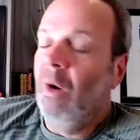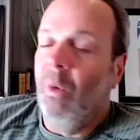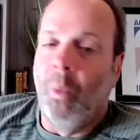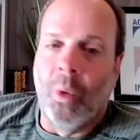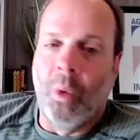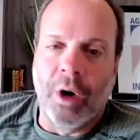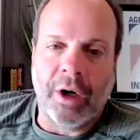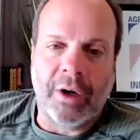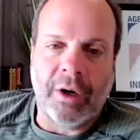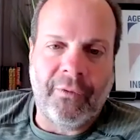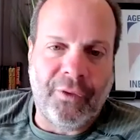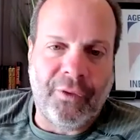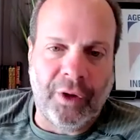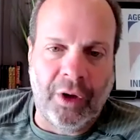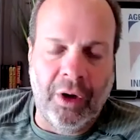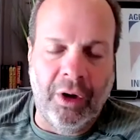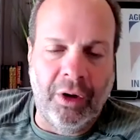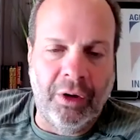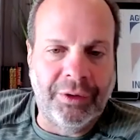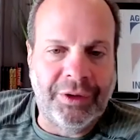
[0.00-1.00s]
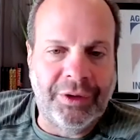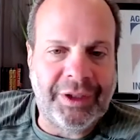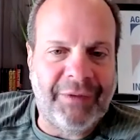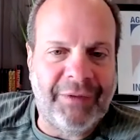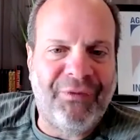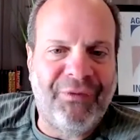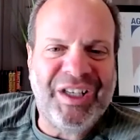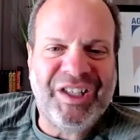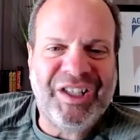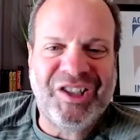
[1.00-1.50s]
workflows,
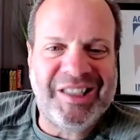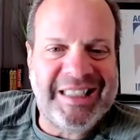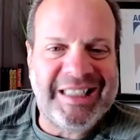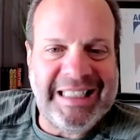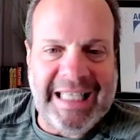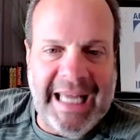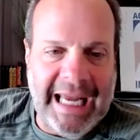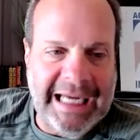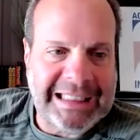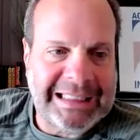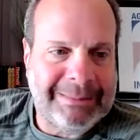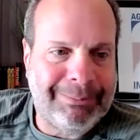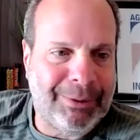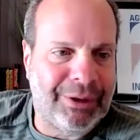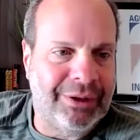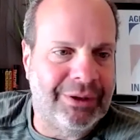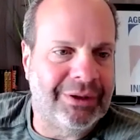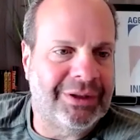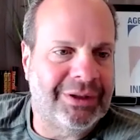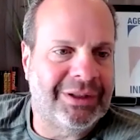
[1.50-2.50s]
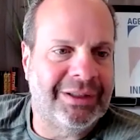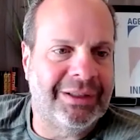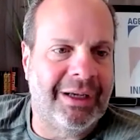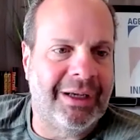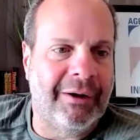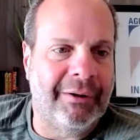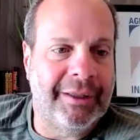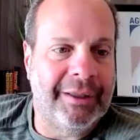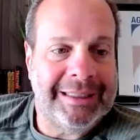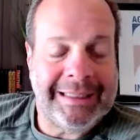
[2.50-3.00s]
efficiency experts, you
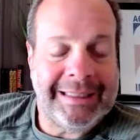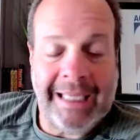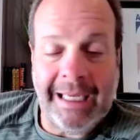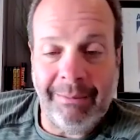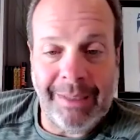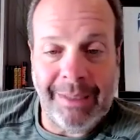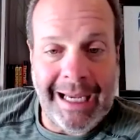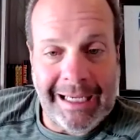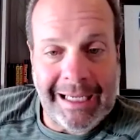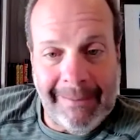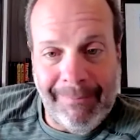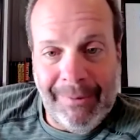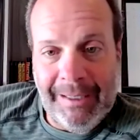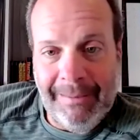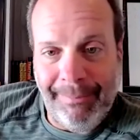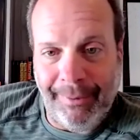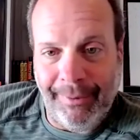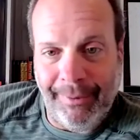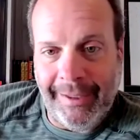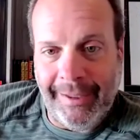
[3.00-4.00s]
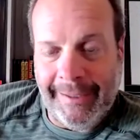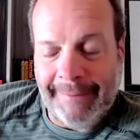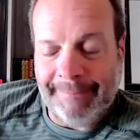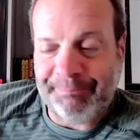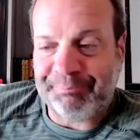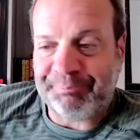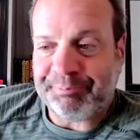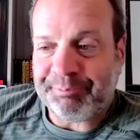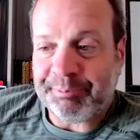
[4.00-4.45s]
know, the same kind of people that